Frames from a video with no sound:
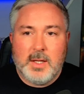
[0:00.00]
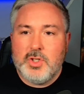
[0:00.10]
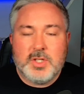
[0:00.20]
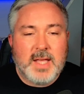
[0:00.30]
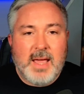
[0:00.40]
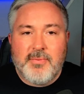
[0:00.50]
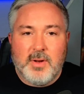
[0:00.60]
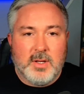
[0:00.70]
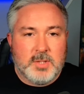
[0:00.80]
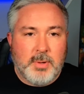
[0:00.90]
just
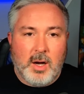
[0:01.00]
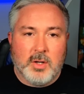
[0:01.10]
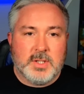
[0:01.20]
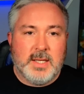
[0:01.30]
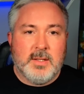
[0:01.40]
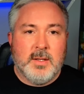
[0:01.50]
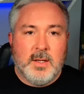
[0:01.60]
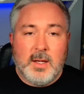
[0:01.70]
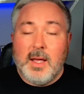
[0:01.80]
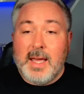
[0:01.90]
effortless passing.
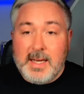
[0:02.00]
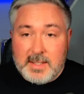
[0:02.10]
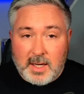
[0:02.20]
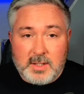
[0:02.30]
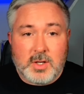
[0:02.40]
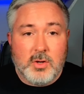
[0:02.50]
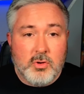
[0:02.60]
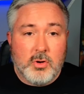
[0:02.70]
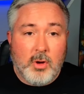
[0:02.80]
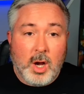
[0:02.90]
He does
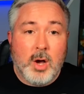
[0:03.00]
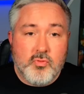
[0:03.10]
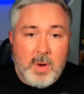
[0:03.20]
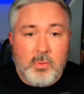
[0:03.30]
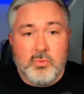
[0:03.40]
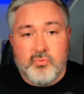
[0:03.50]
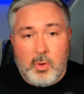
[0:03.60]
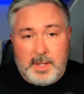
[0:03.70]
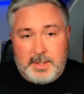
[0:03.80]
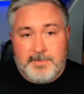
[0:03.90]
look like a Rolls
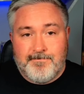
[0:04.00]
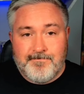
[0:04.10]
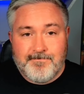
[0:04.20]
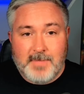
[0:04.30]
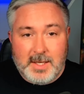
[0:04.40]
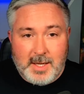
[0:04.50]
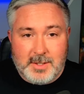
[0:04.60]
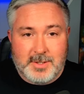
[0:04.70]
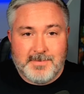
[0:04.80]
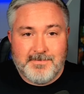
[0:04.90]
Royce. He
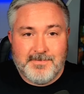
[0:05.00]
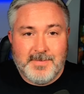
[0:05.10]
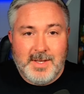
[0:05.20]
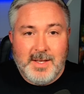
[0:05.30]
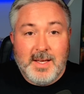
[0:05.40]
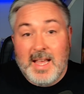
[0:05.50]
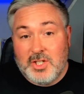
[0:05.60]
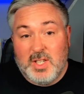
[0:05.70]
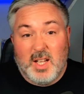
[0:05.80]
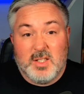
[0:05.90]
does. He
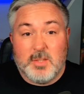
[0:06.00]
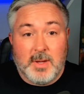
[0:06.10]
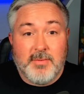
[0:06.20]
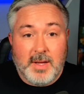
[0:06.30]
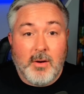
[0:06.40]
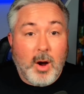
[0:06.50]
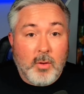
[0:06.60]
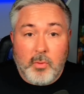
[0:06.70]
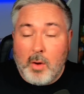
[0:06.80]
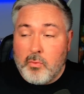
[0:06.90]
actually does, to be fair.
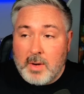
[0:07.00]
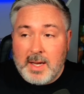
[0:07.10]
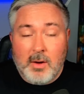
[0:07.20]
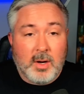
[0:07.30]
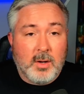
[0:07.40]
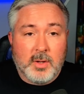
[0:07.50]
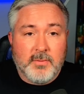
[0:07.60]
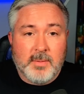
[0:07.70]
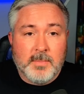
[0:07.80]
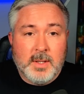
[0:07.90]
I really like the look
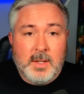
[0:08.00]
of him.